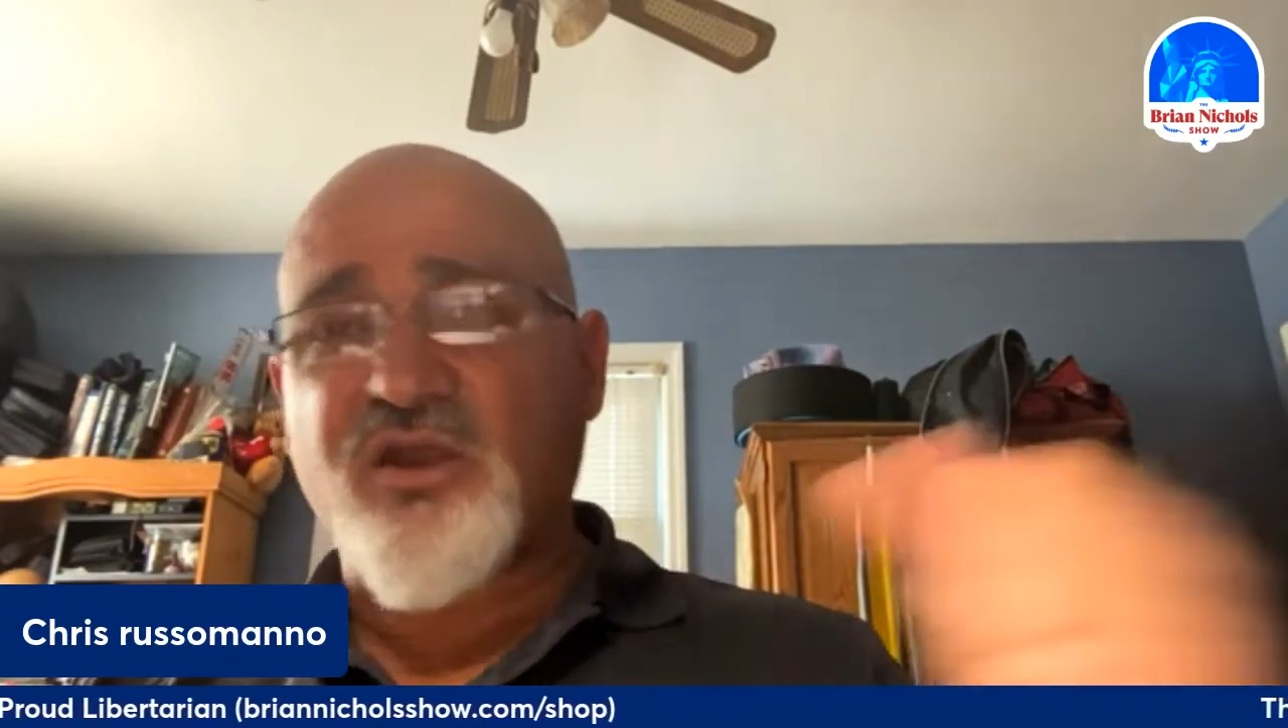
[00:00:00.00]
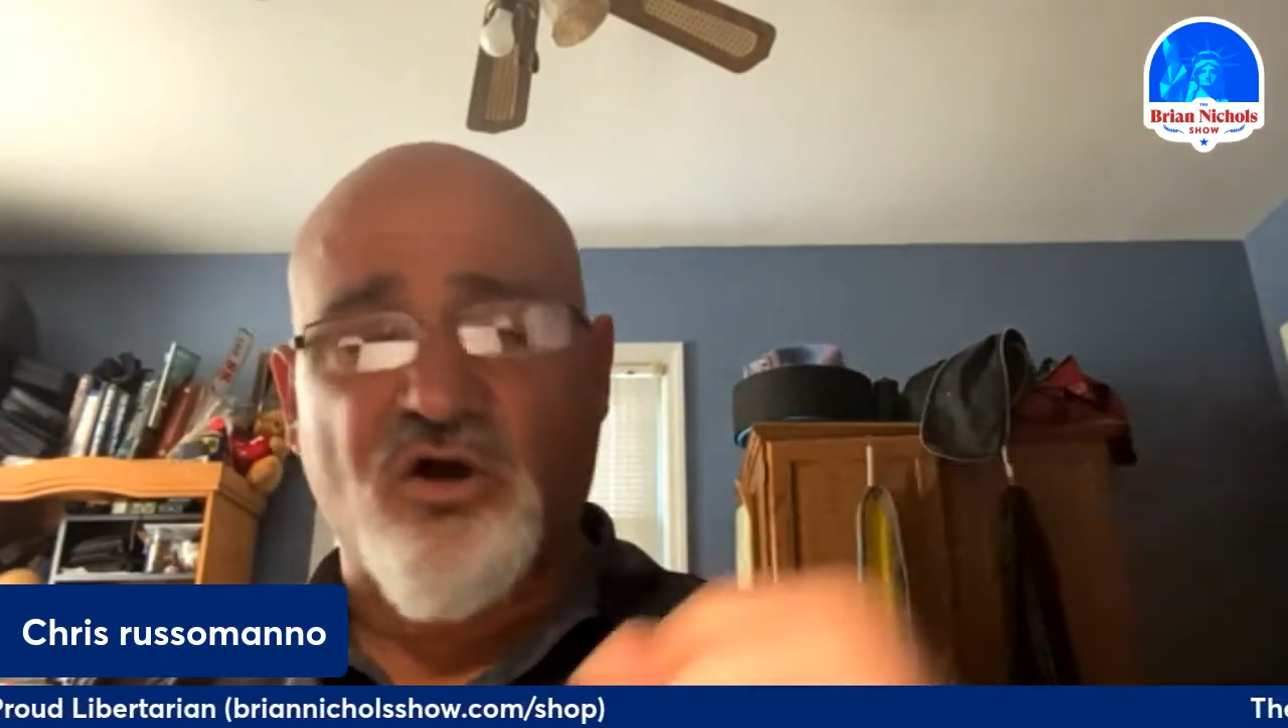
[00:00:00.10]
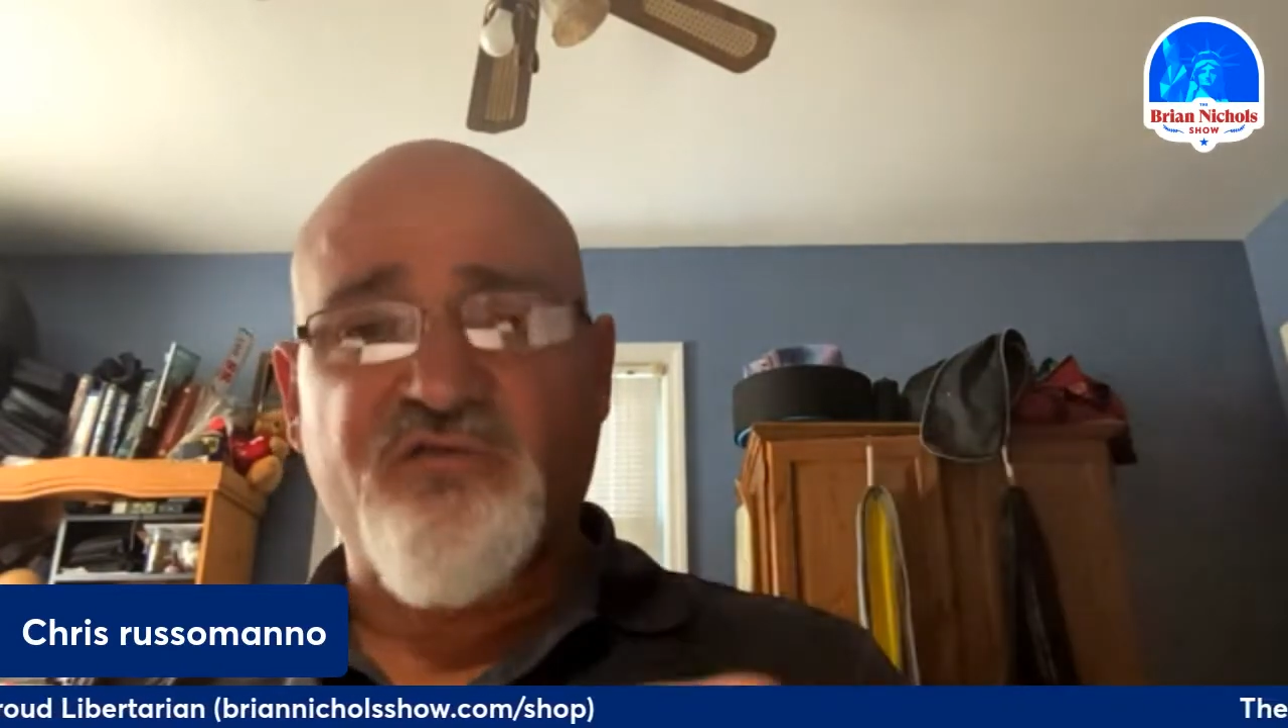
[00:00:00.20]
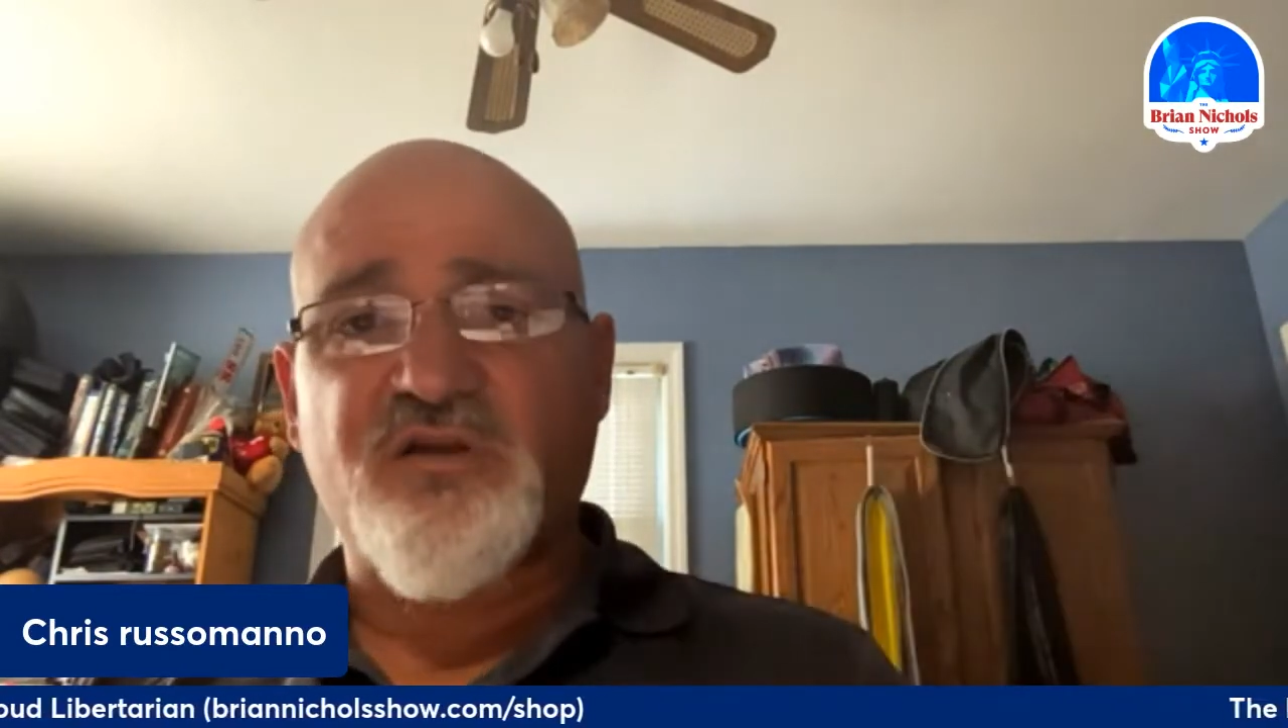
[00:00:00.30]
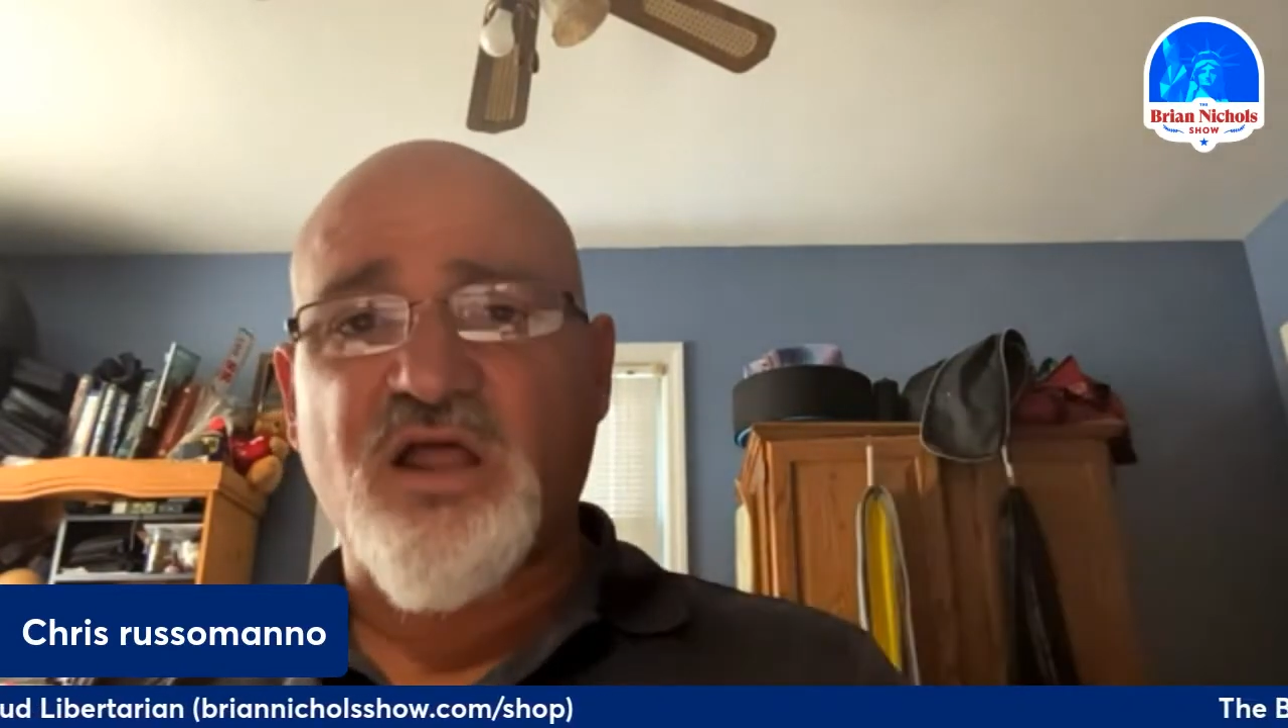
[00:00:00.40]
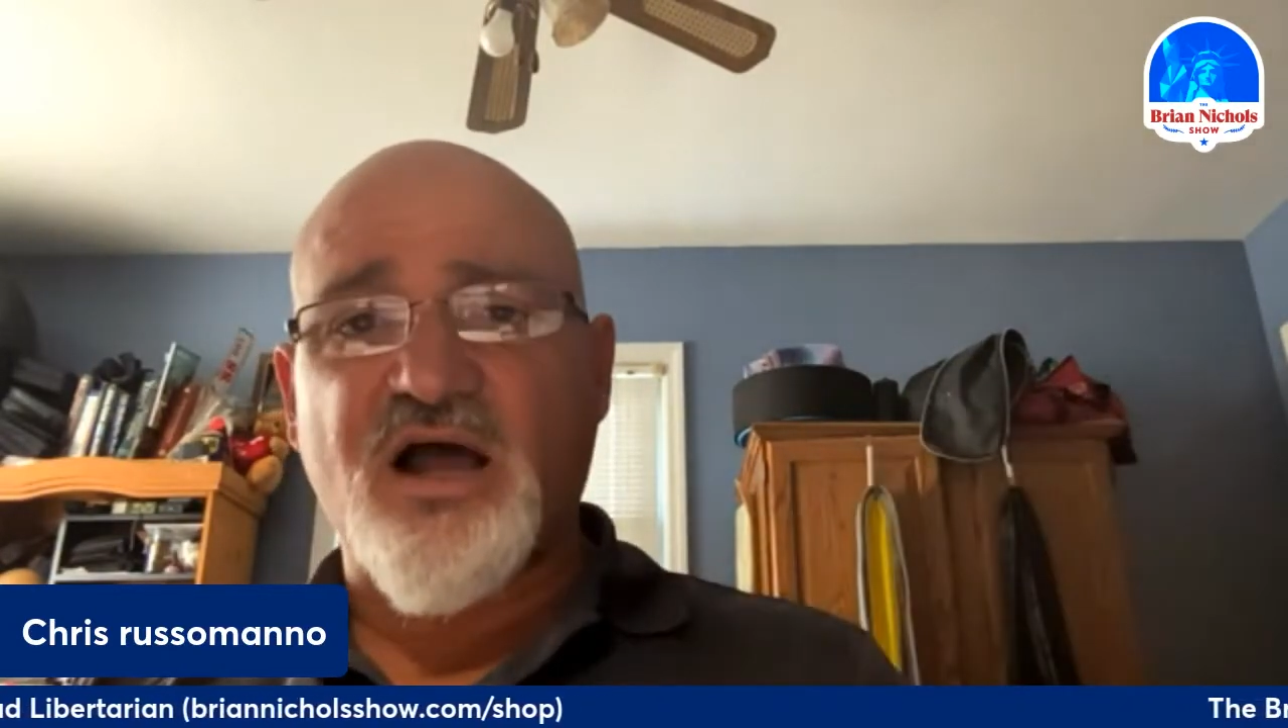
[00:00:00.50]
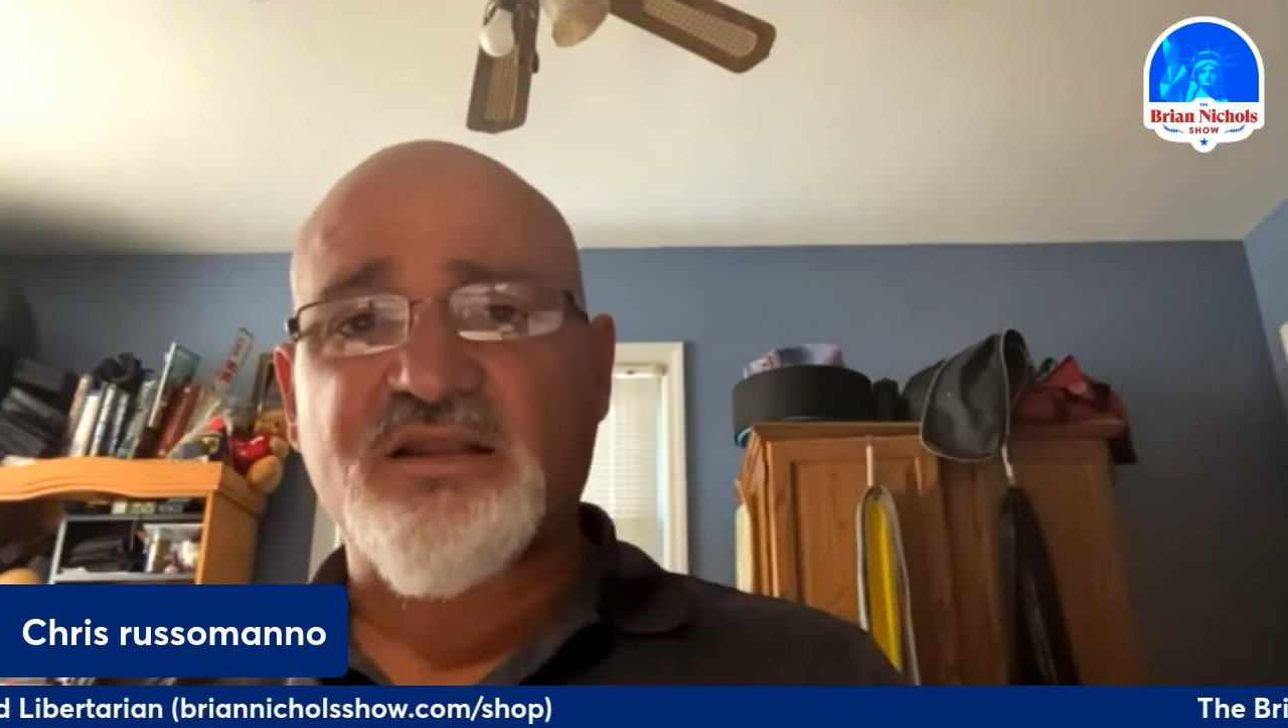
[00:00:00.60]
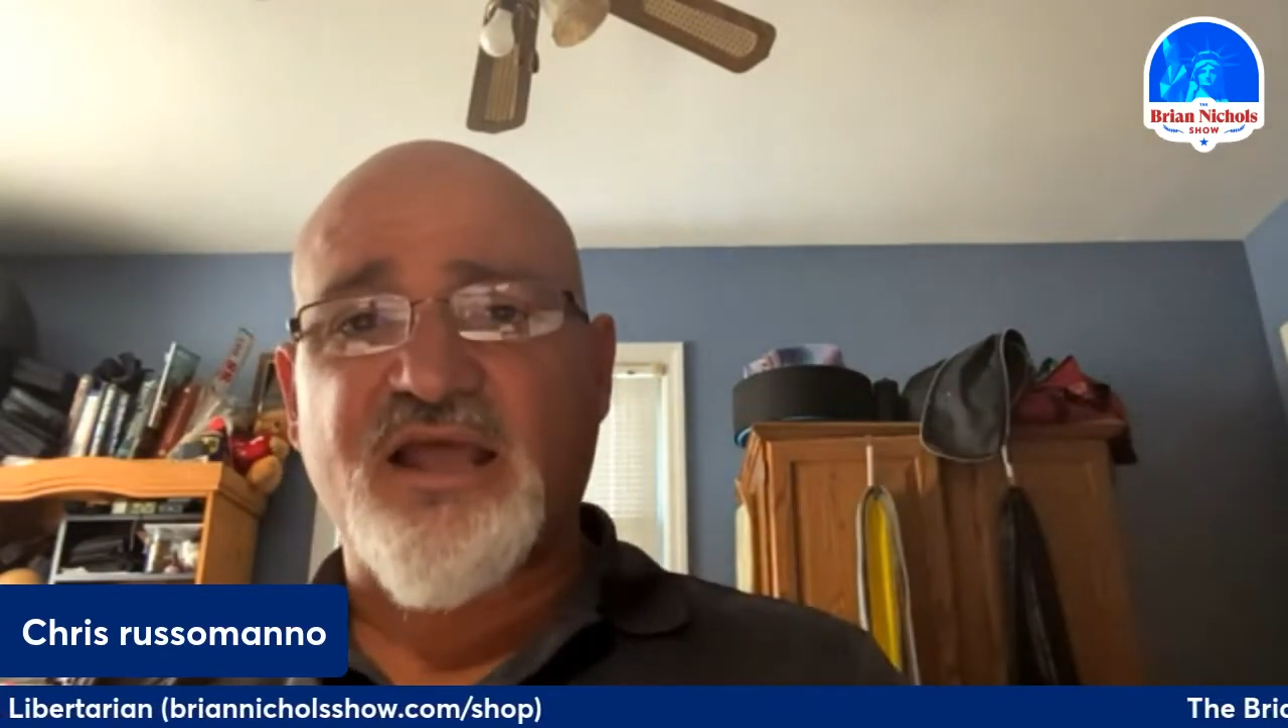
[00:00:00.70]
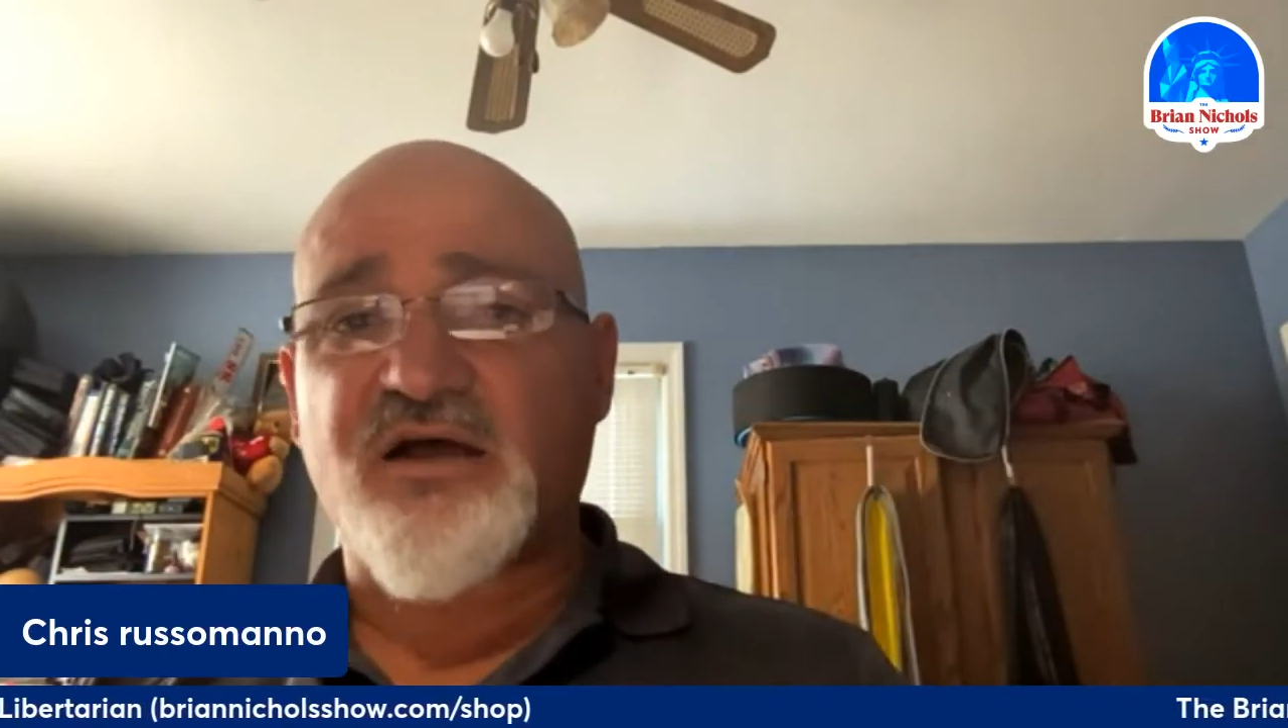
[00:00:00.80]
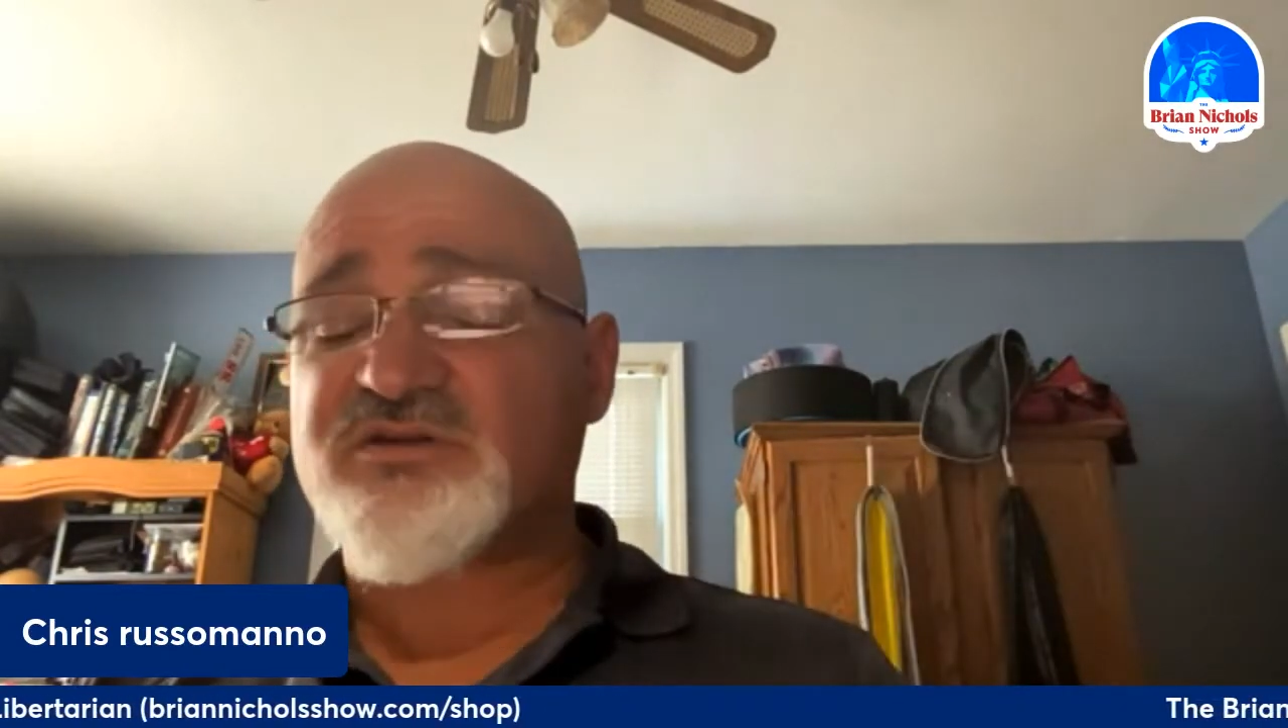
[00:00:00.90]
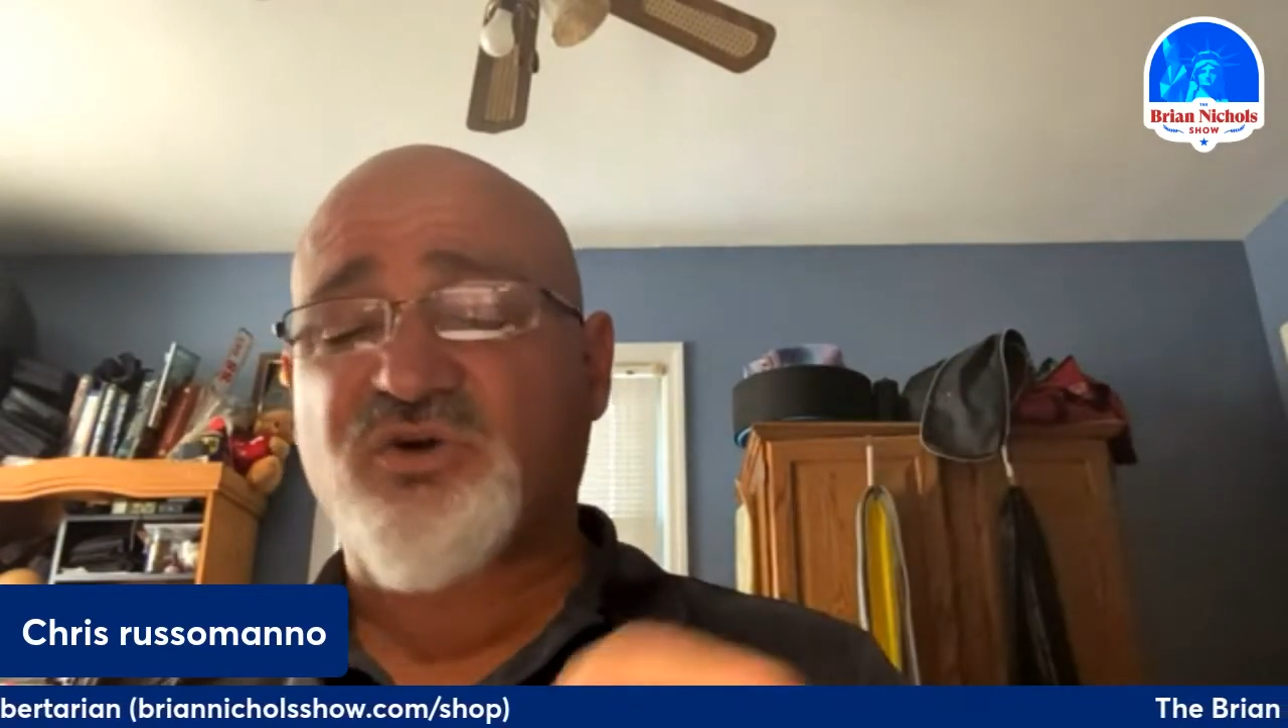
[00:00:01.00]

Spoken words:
COVID lockdowns